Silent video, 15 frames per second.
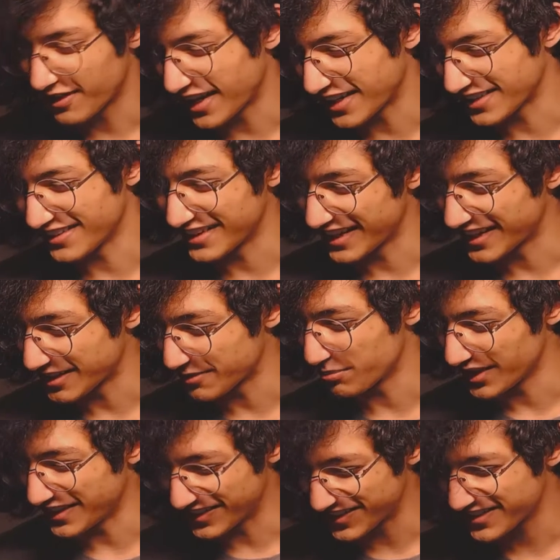Finally, I can
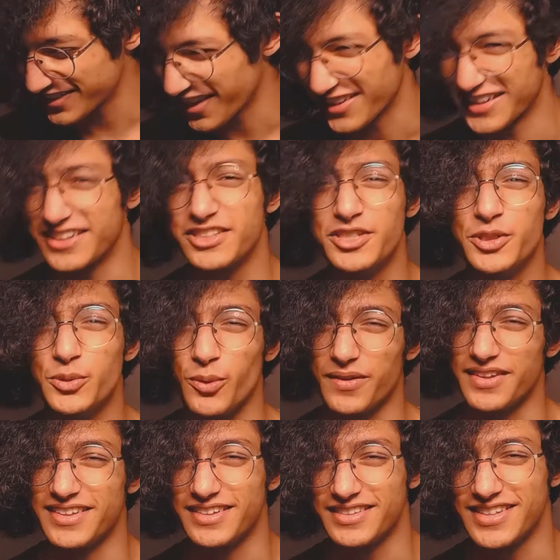play Sonic 2
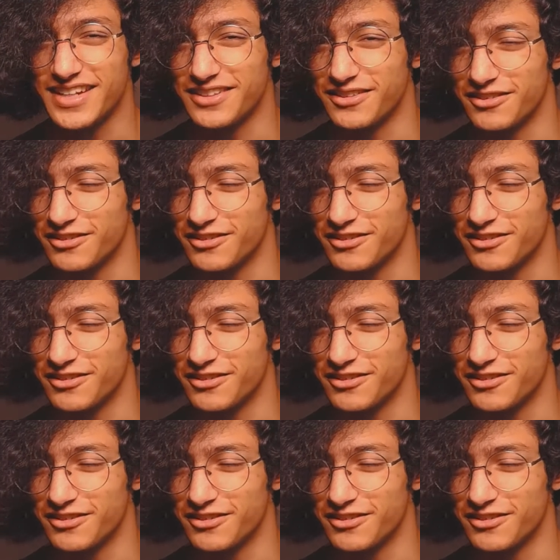on the Nintendo